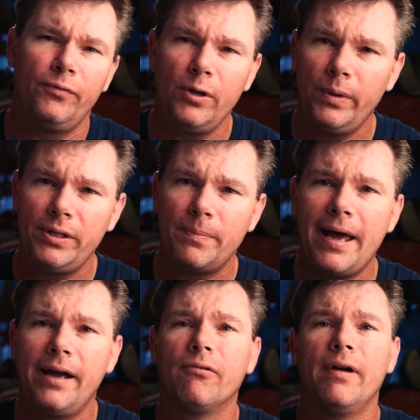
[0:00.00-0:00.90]
a few weeks
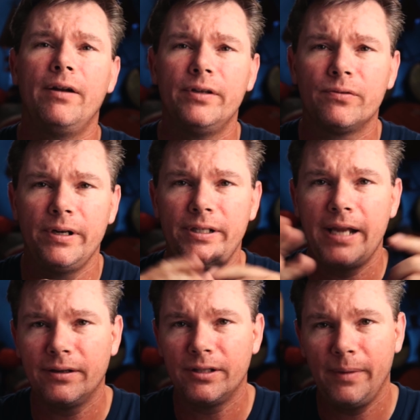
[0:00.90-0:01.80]
back, Retevis reached
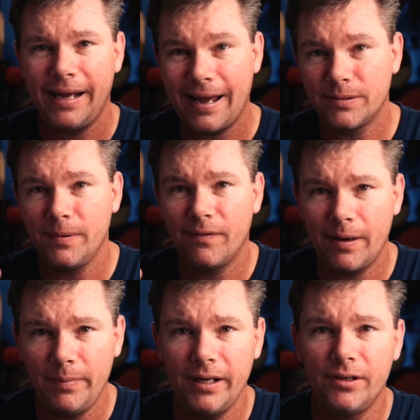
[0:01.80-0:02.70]
out to me, asked me if
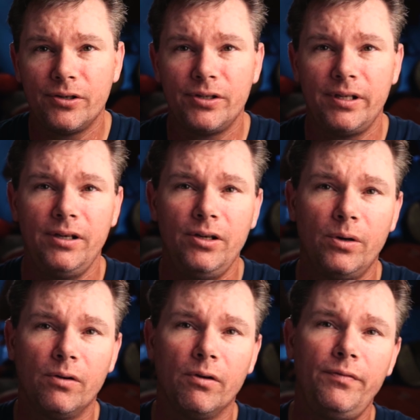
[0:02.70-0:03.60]
I'd be interested in
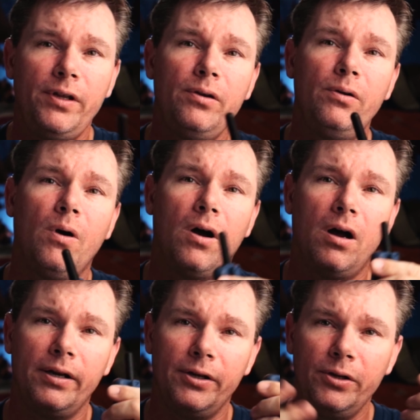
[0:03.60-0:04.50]
doing a review
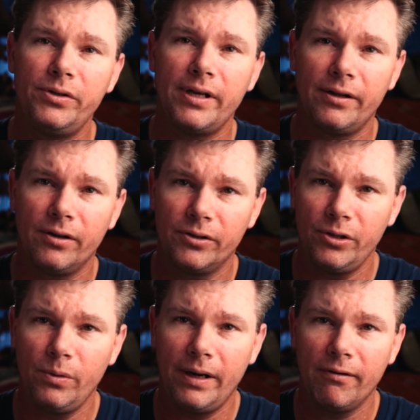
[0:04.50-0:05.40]
on a new set of their
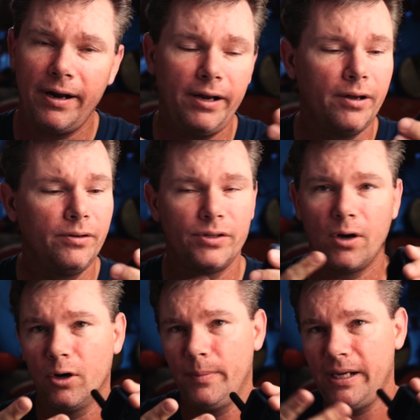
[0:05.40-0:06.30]
two-way radios, the
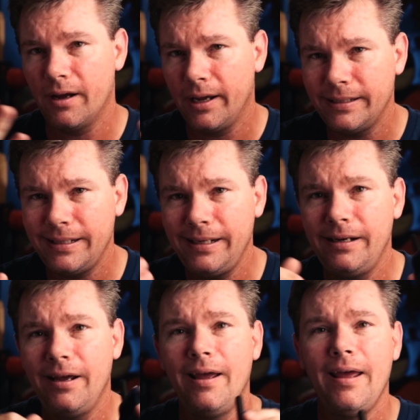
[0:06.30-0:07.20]

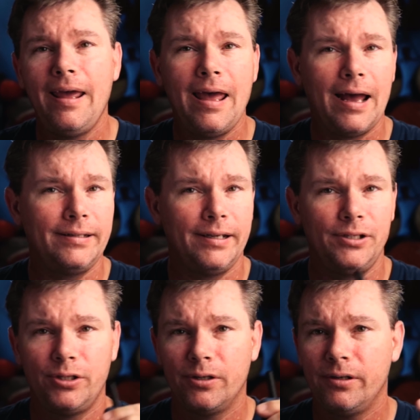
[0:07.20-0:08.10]
Rb-19. I
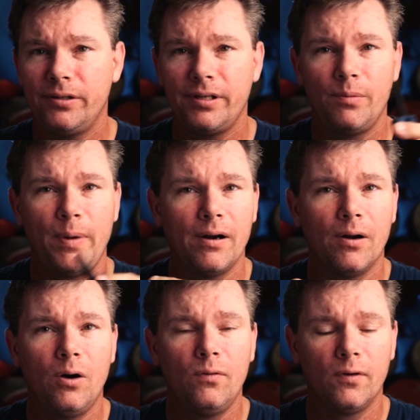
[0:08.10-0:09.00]
said, sure, send a
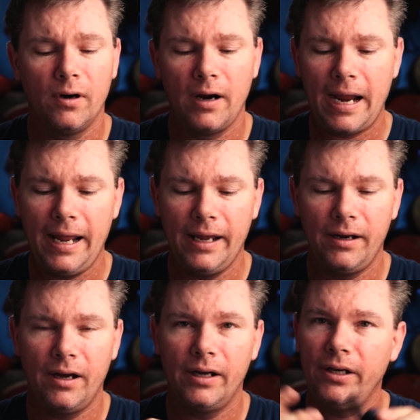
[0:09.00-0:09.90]
pair over
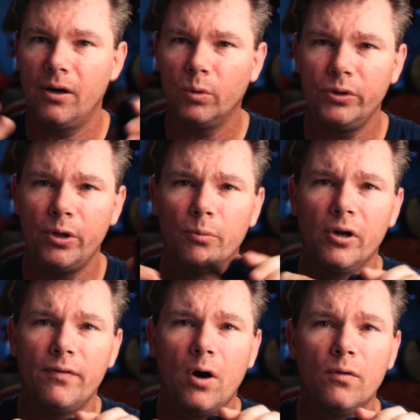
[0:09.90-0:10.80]
and, we'll do a
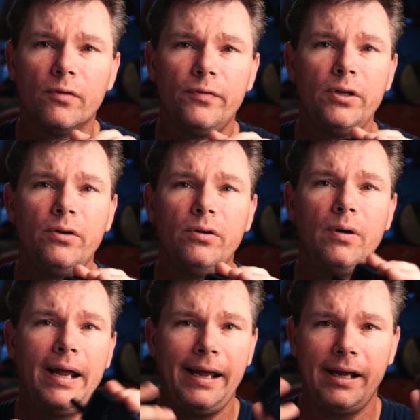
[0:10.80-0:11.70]
brief
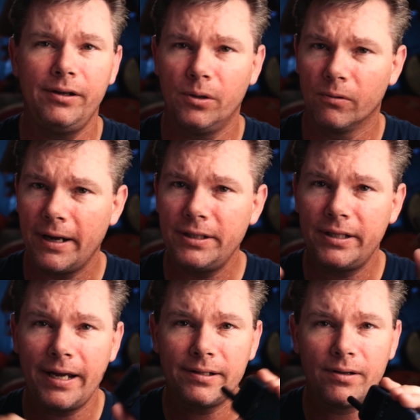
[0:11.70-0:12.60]
overview and do a range
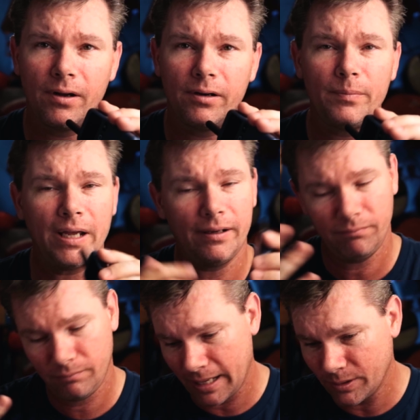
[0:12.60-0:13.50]
test on them.
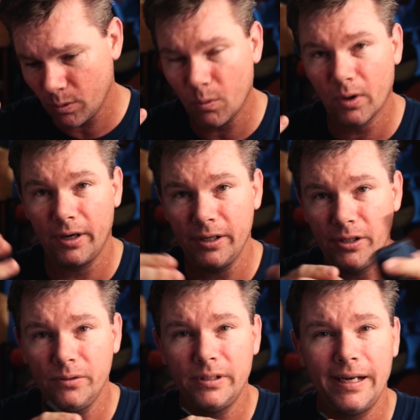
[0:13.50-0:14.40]
And that's what we're going to
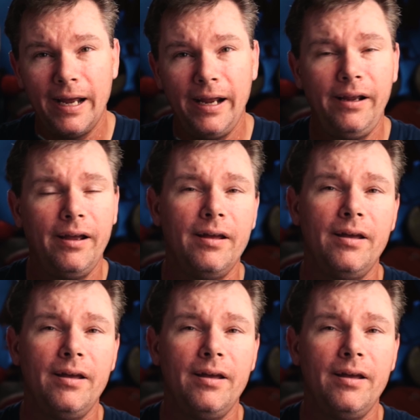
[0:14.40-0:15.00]
do today.